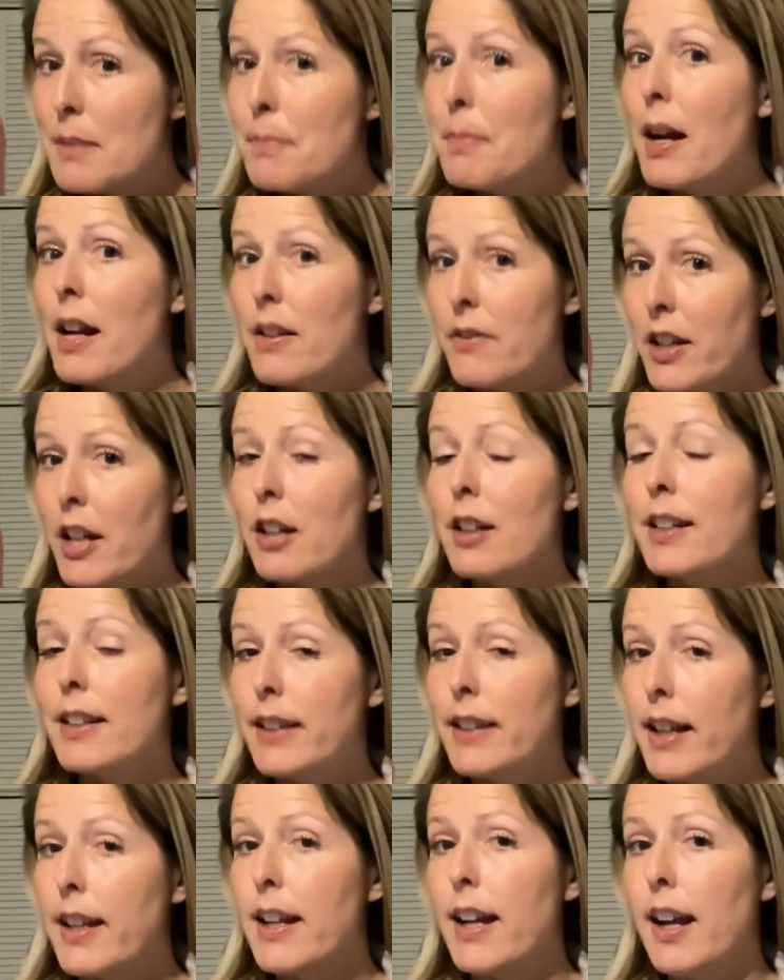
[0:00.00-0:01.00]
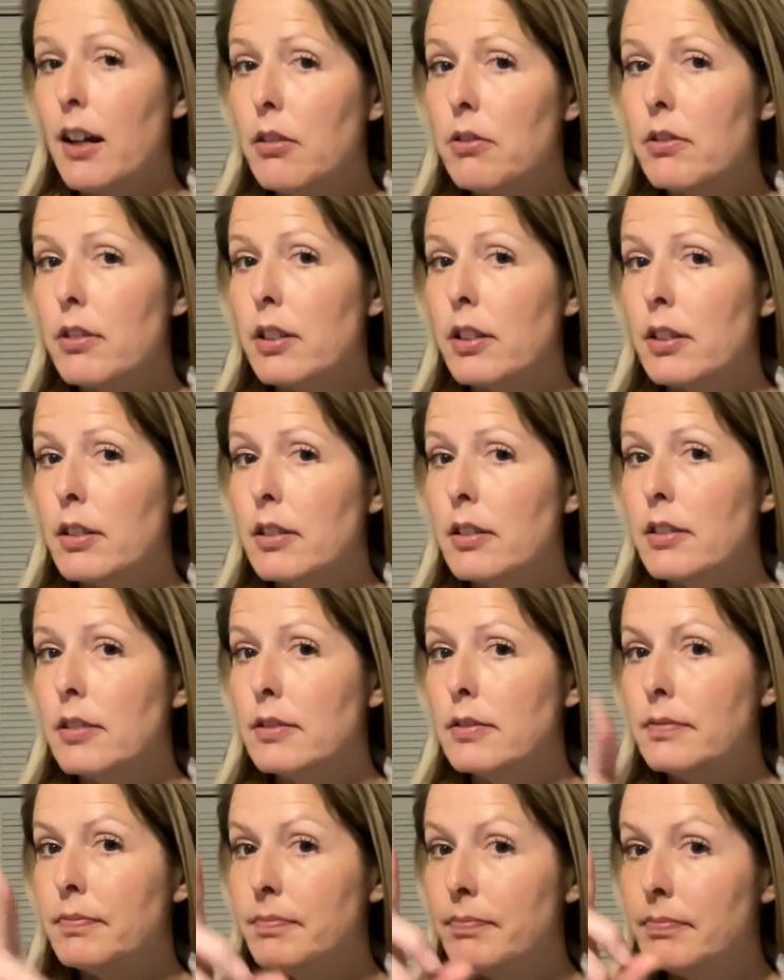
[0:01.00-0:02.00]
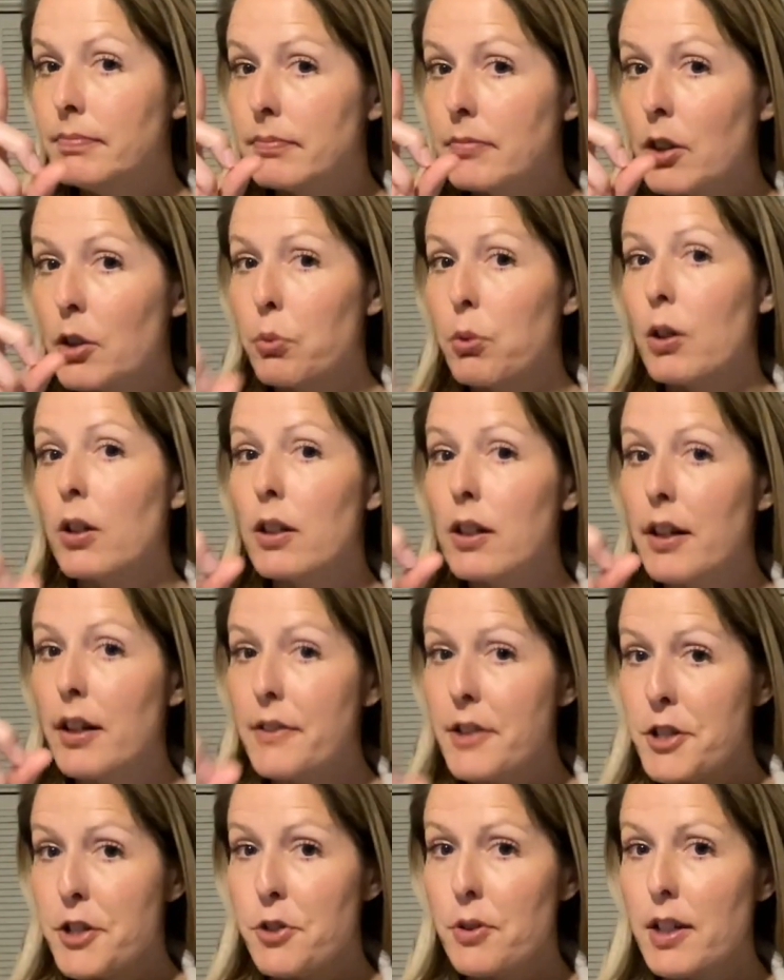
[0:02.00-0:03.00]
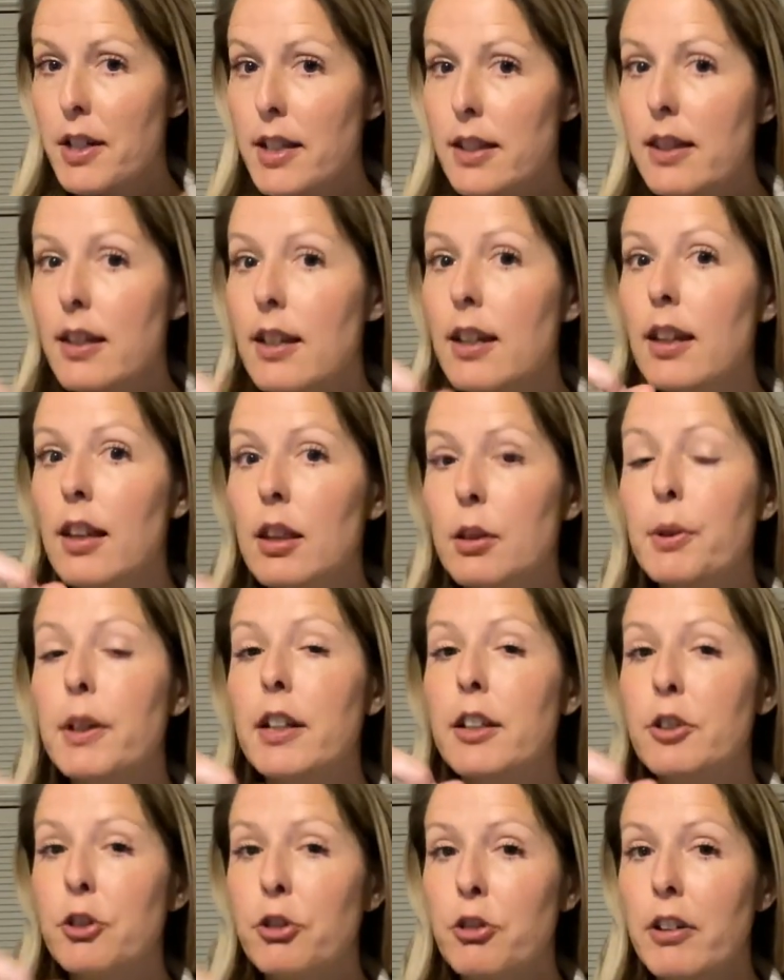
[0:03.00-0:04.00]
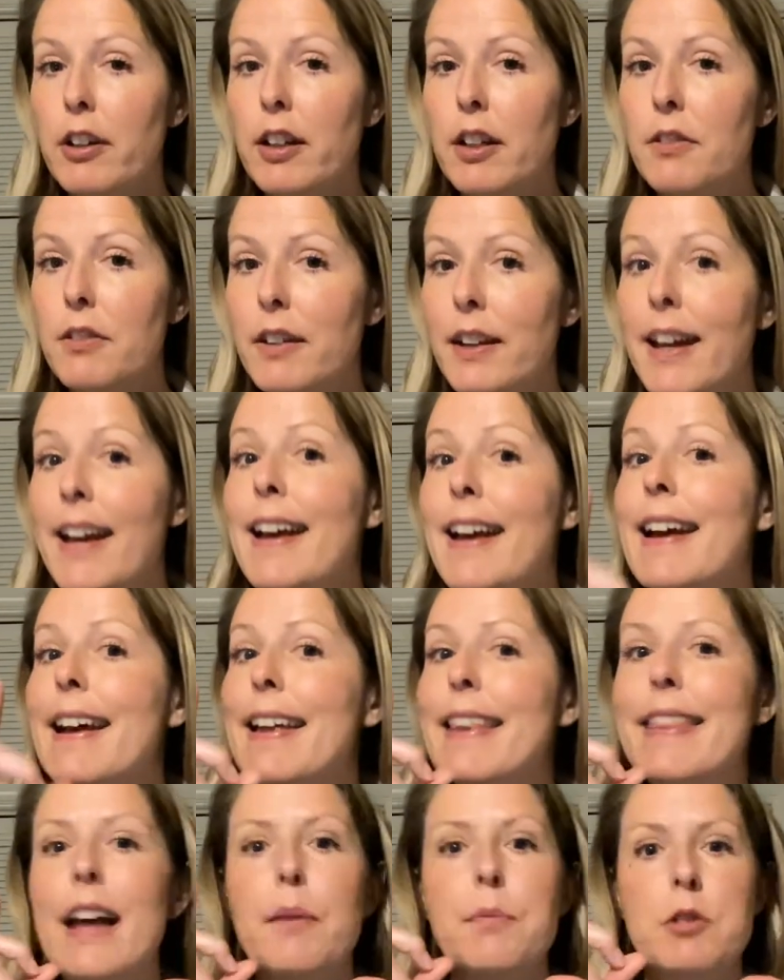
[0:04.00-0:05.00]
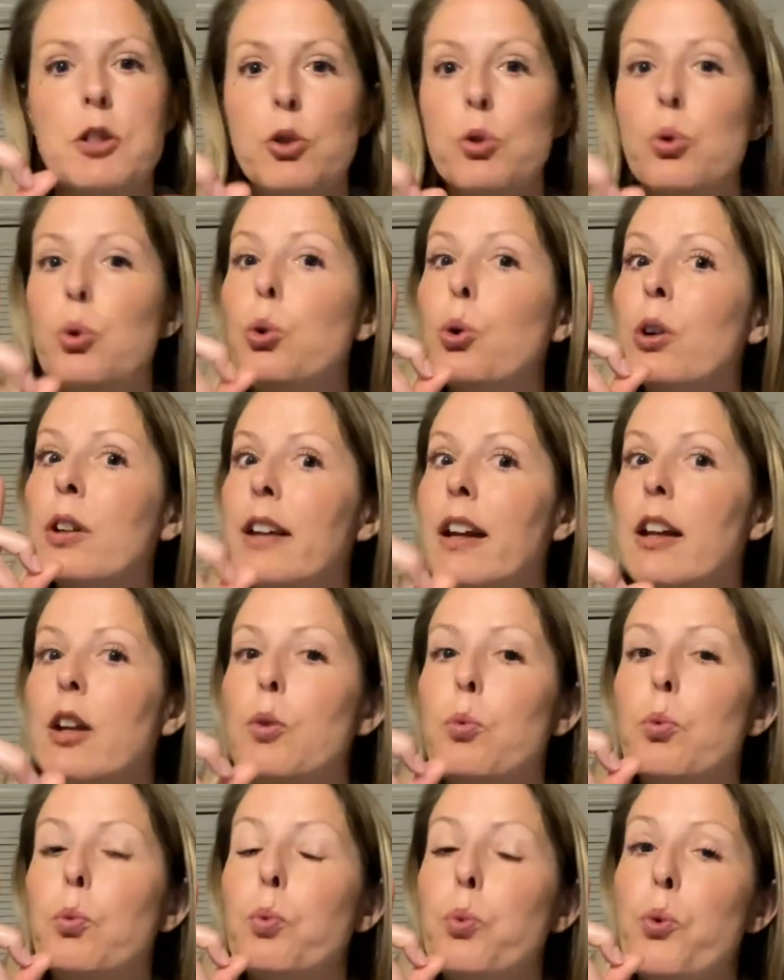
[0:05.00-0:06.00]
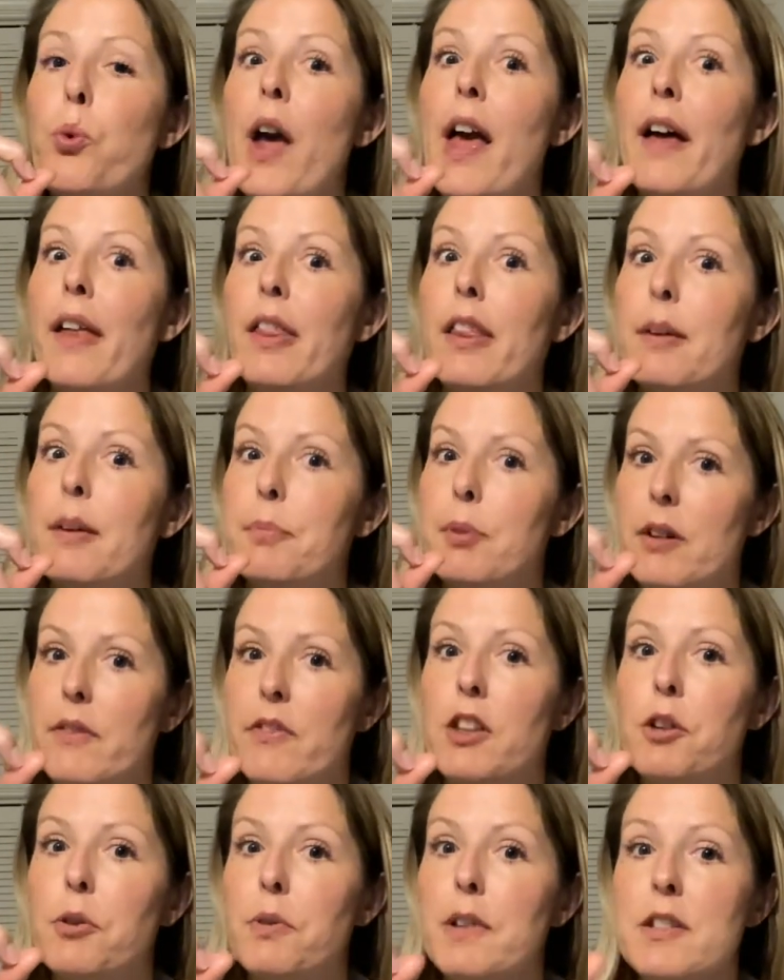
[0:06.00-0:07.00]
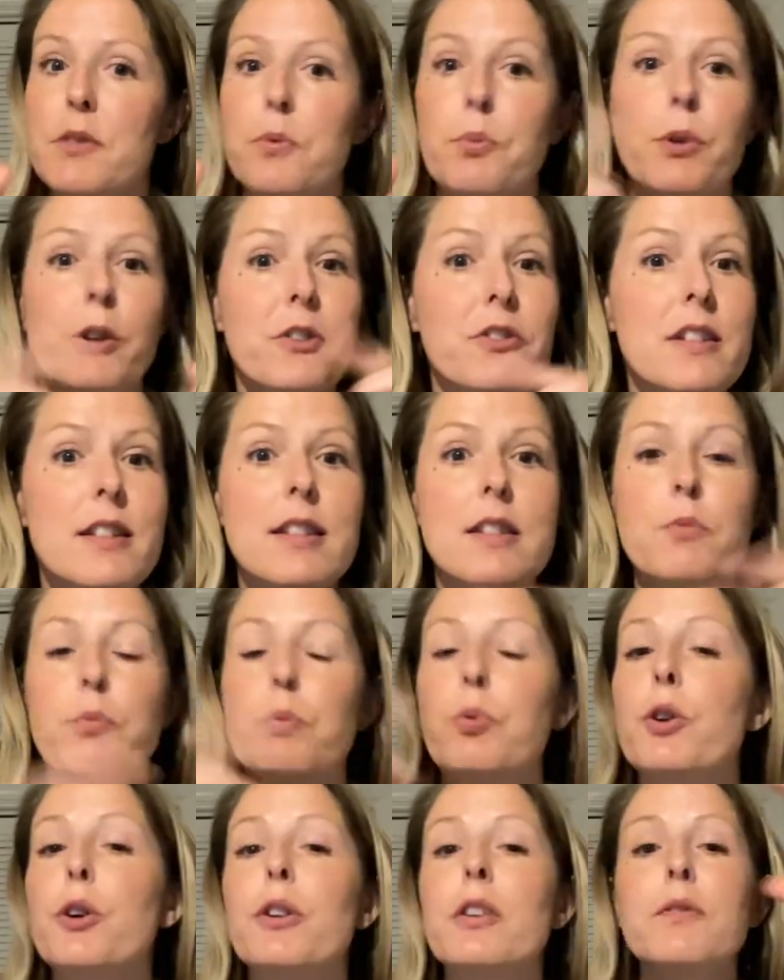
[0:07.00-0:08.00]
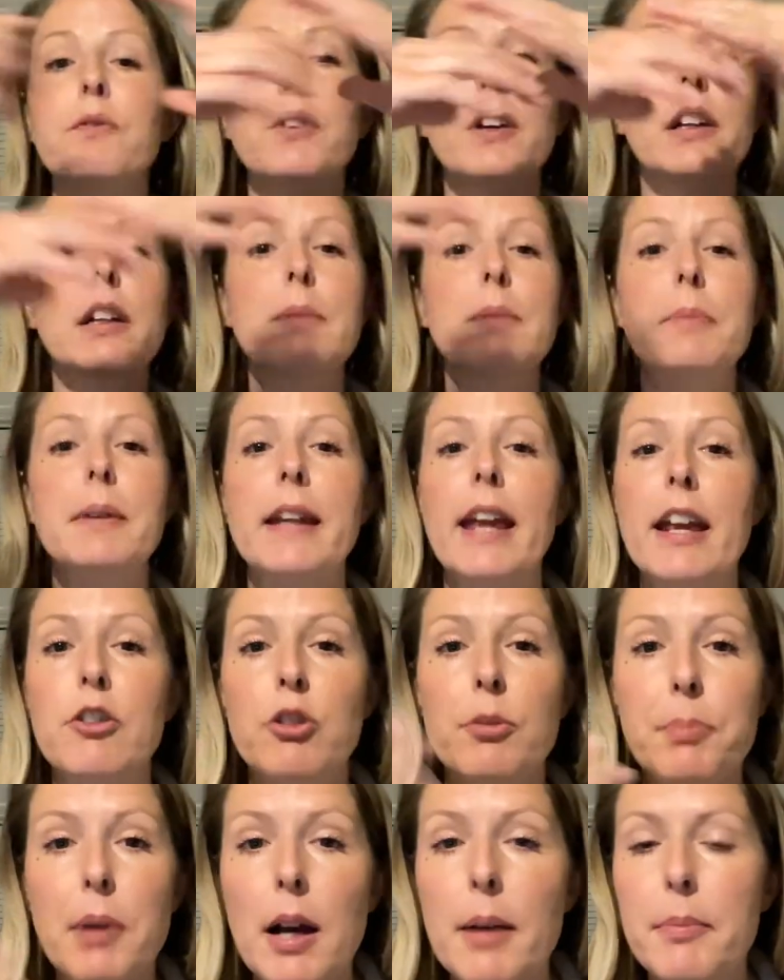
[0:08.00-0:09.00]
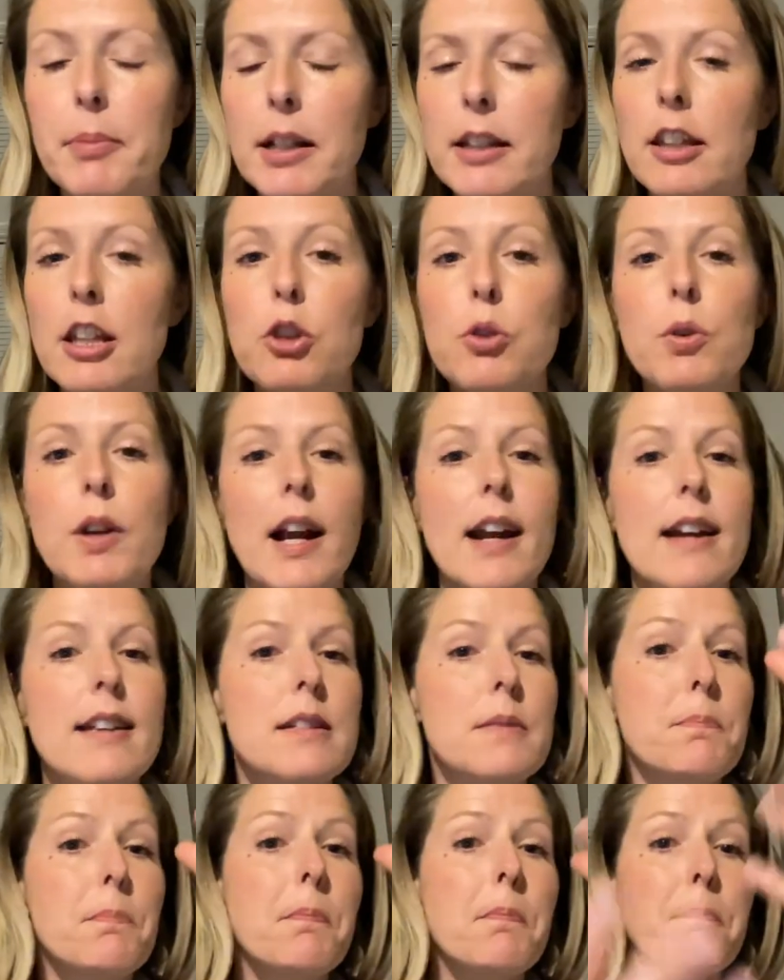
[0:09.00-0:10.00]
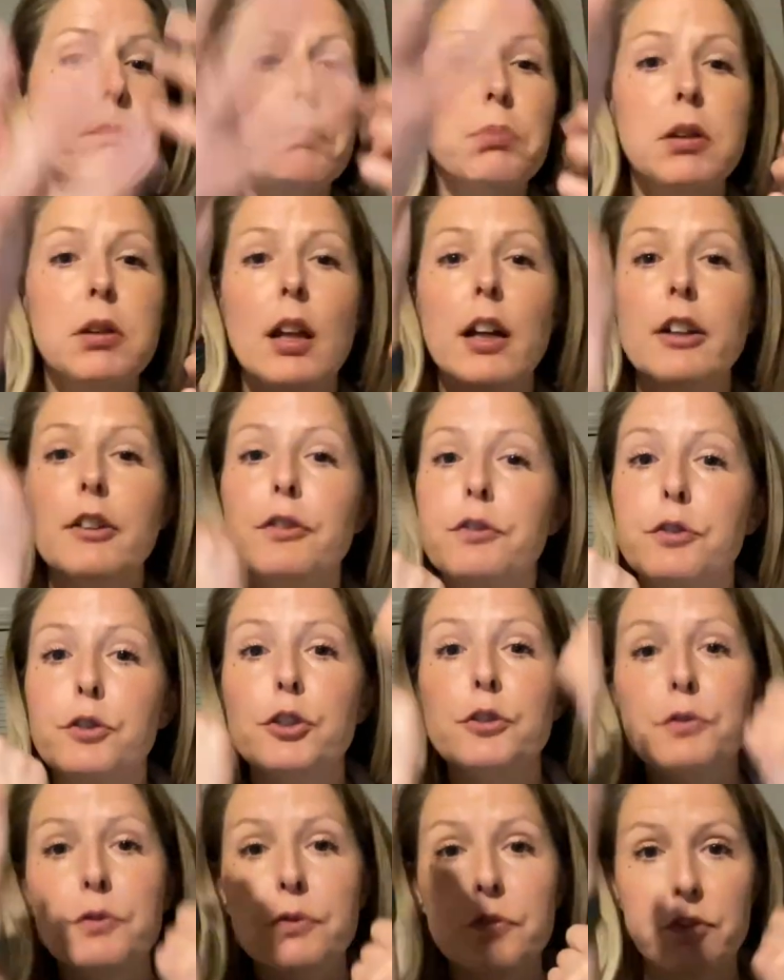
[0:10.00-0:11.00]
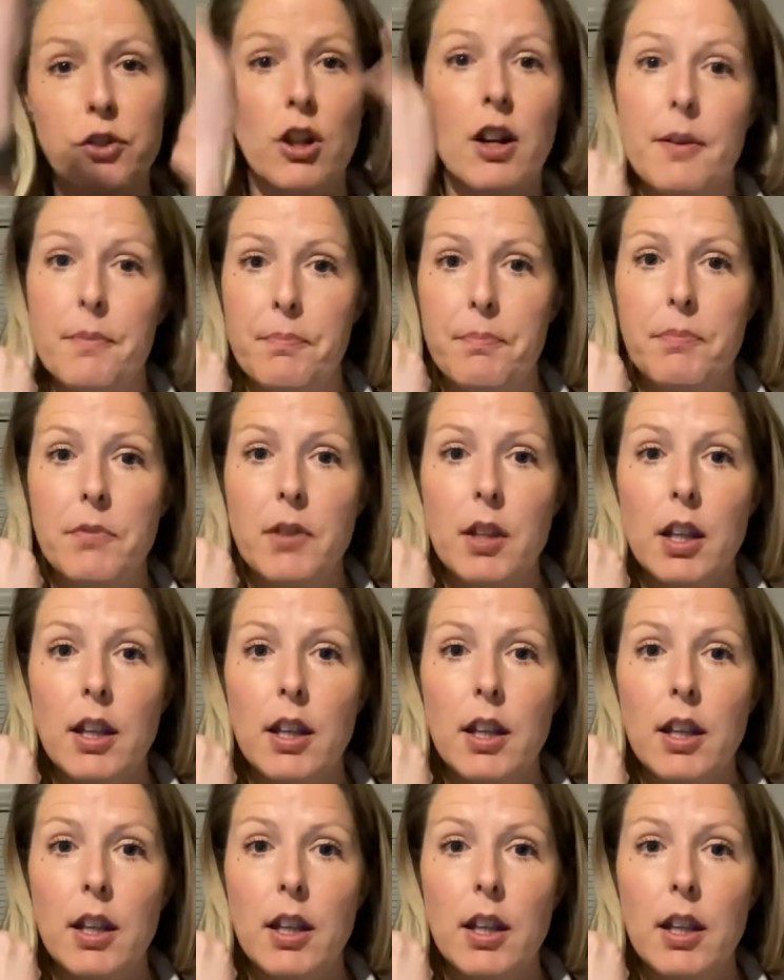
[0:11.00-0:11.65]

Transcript: might have carried that out. The word on the street, the E3 underground, that was coordinated well above the U.S. We're just, we're the fucking banana republic that you guys pluck fruit from.